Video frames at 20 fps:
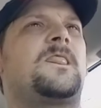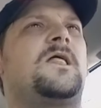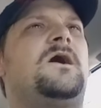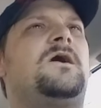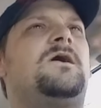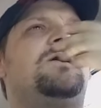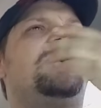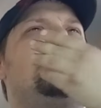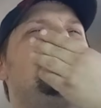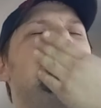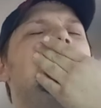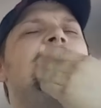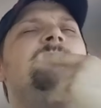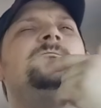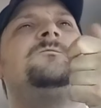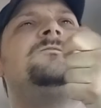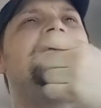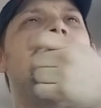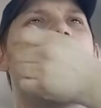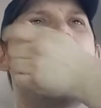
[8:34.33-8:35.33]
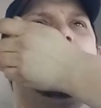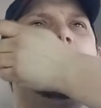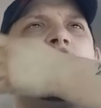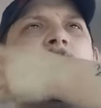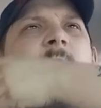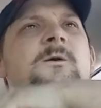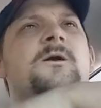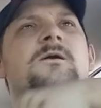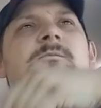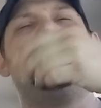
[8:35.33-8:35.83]

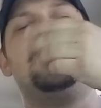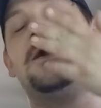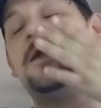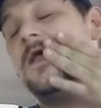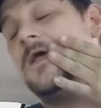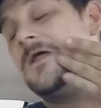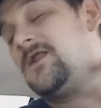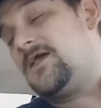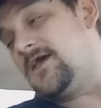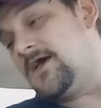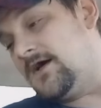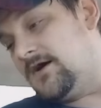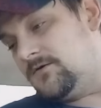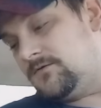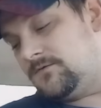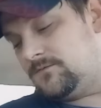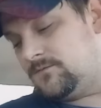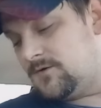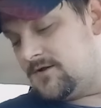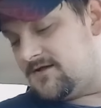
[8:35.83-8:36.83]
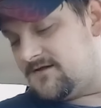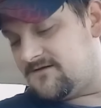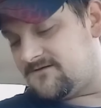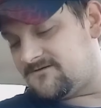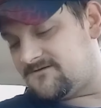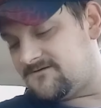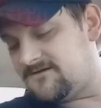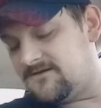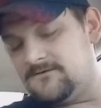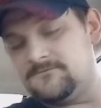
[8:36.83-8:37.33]
But anyhow,
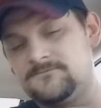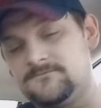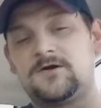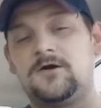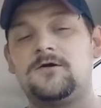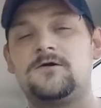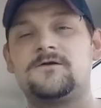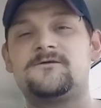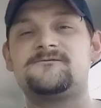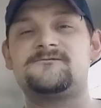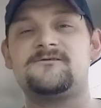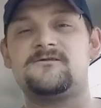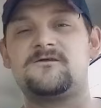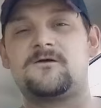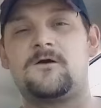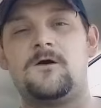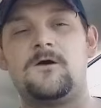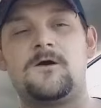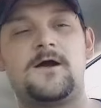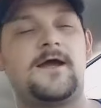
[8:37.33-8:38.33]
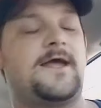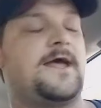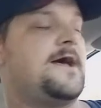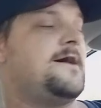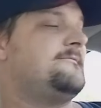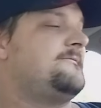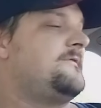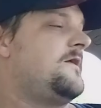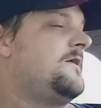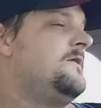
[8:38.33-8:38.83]
in regards to the car I
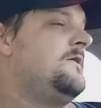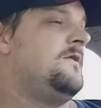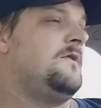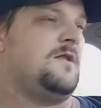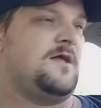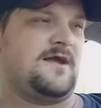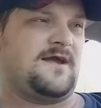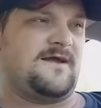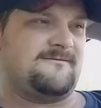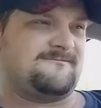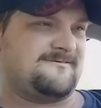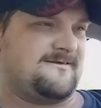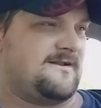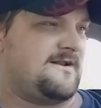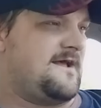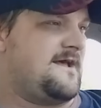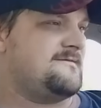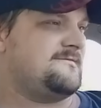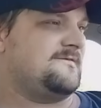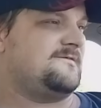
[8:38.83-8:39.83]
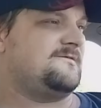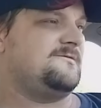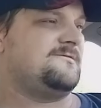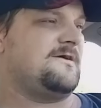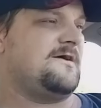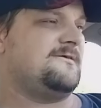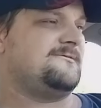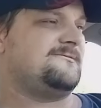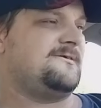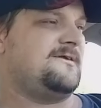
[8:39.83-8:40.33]
have, like I said, I have a
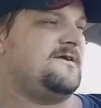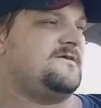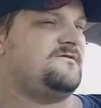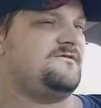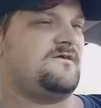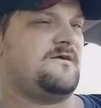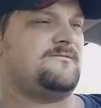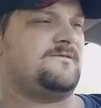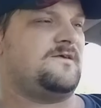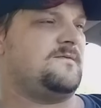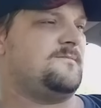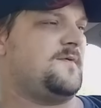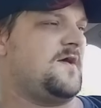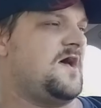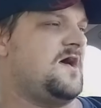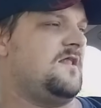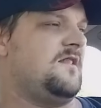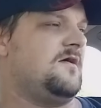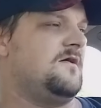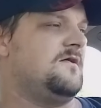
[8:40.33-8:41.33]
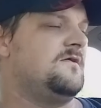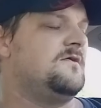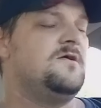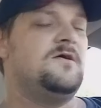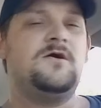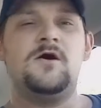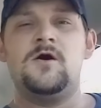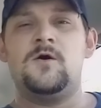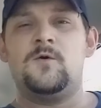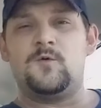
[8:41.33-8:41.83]
2008 Chevy Impala
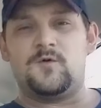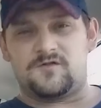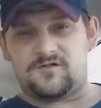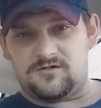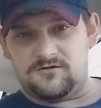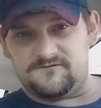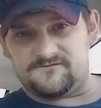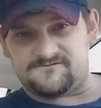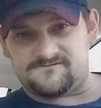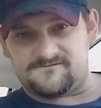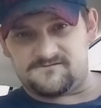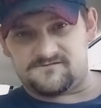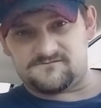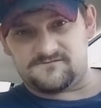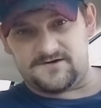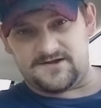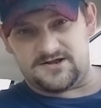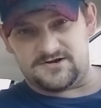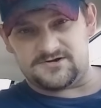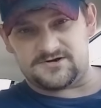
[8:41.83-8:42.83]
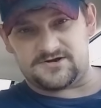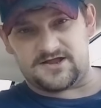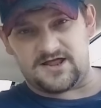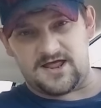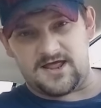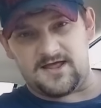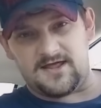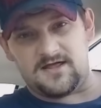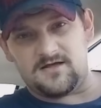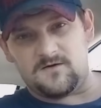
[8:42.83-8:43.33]
with close to
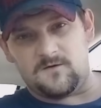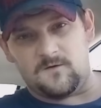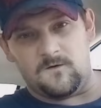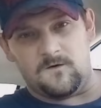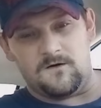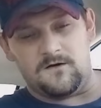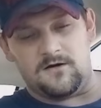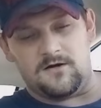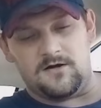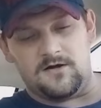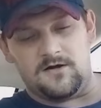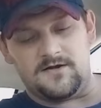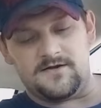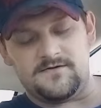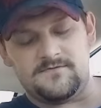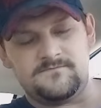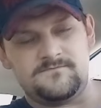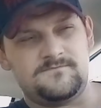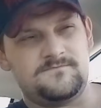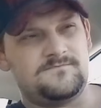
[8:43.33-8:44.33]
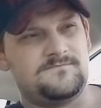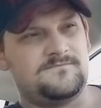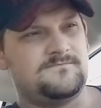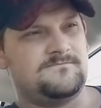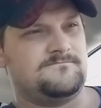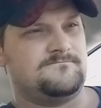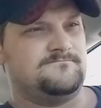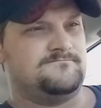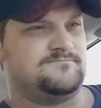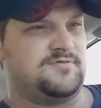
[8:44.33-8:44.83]
300K on
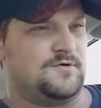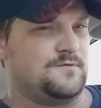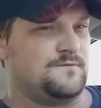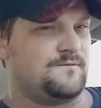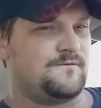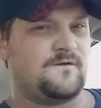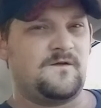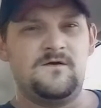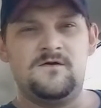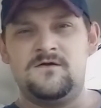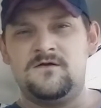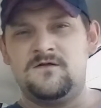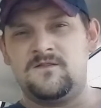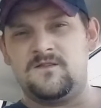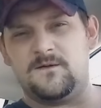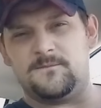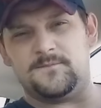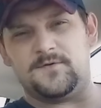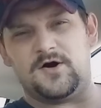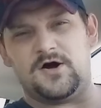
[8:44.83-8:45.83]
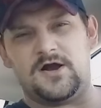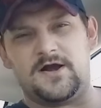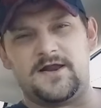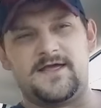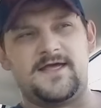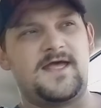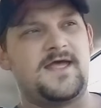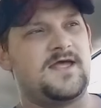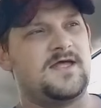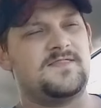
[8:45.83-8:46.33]
both the
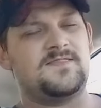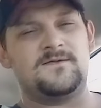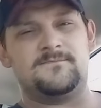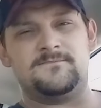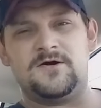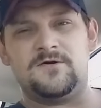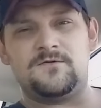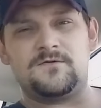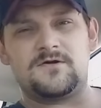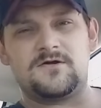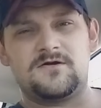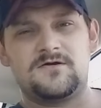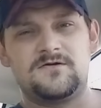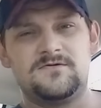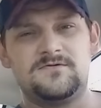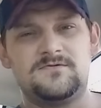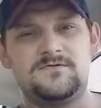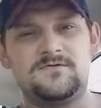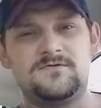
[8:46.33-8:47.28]
body and the motor.